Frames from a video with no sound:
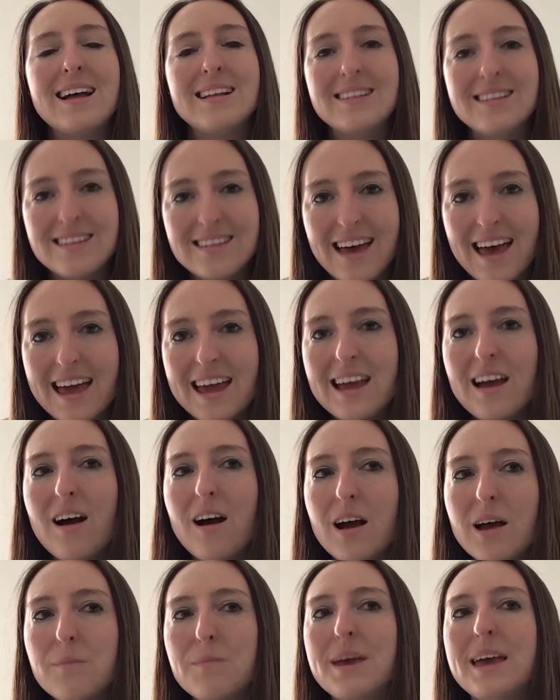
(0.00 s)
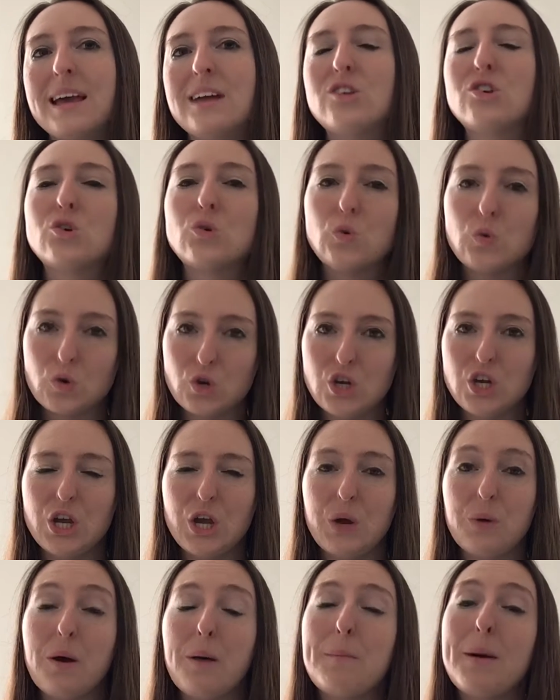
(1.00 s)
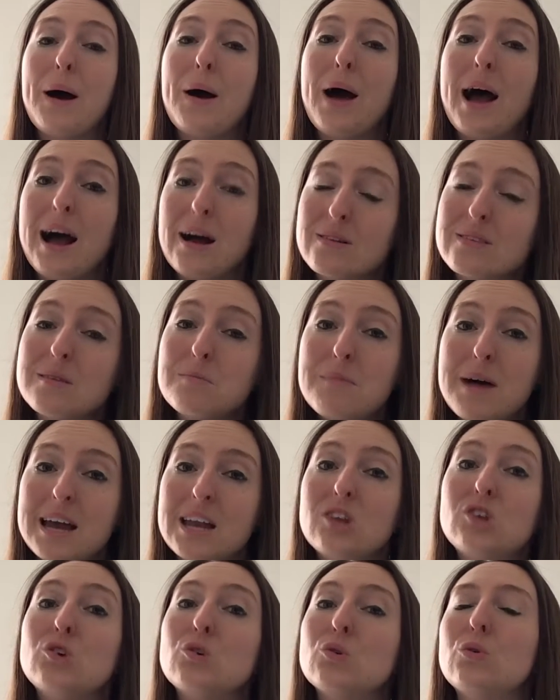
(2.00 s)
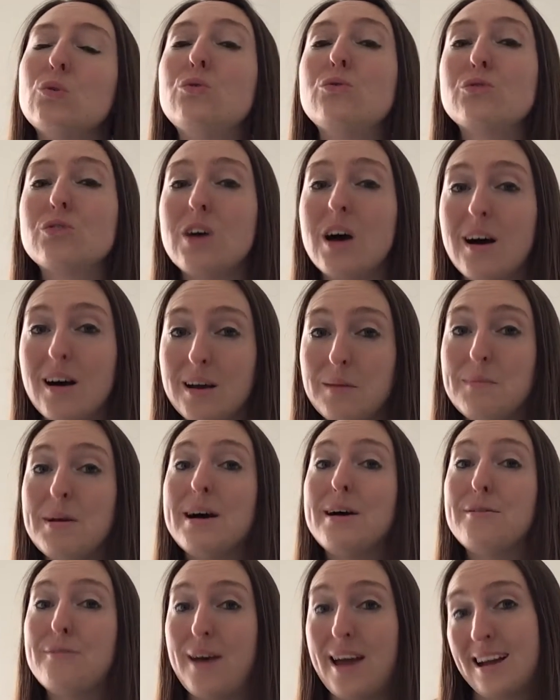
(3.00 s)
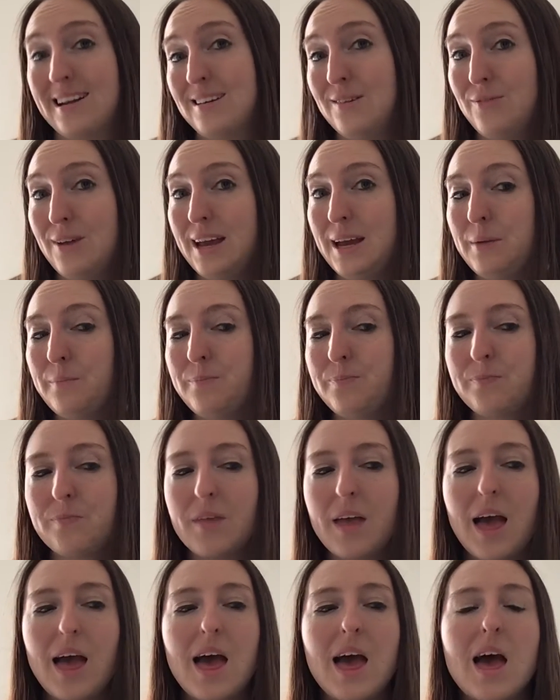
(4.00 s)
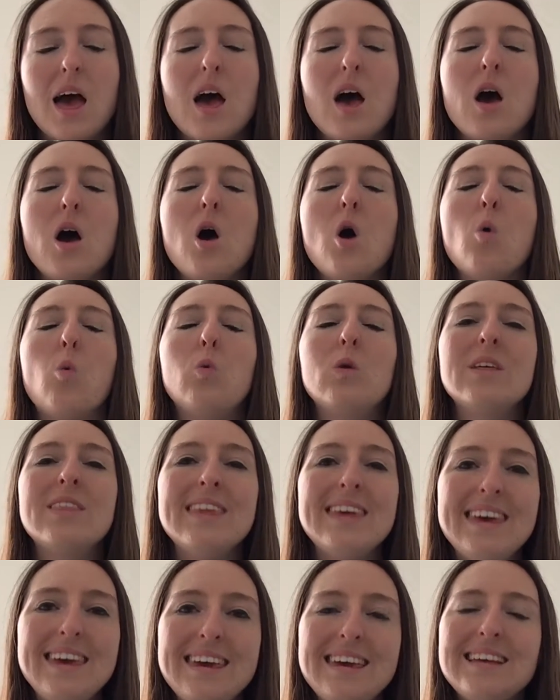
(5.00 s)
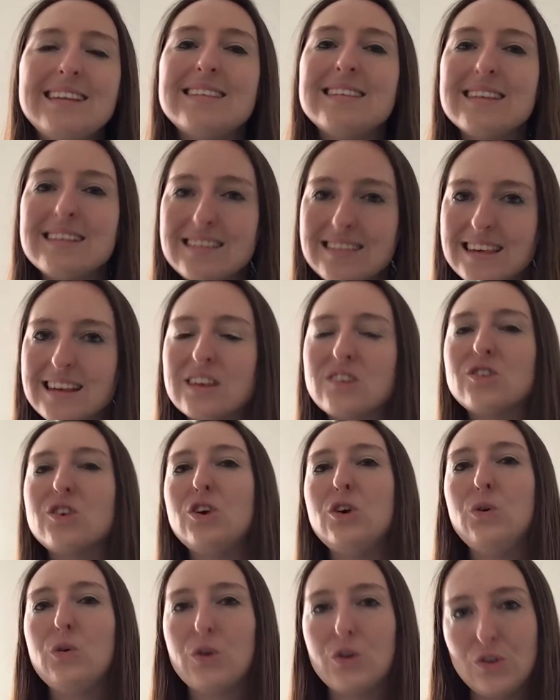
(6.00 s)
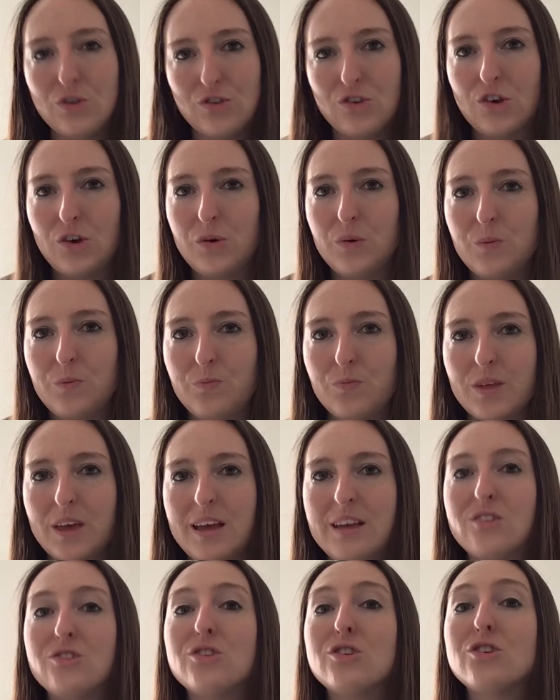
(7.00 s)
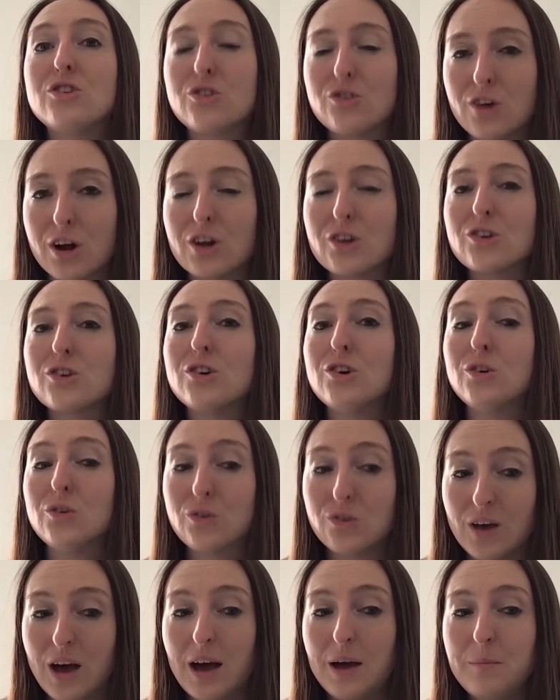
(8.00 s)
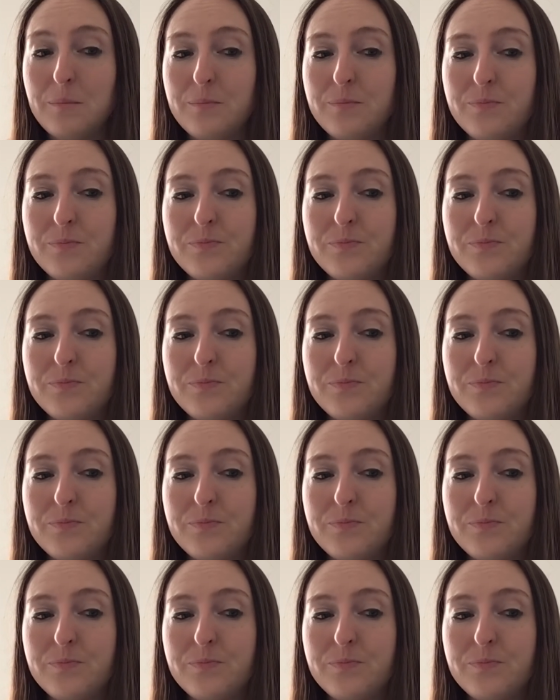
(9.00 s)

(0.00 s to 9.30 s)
Today I'm here to talk to you about how to manage your time effectively. One of the easiest things that you can do is to structure your time.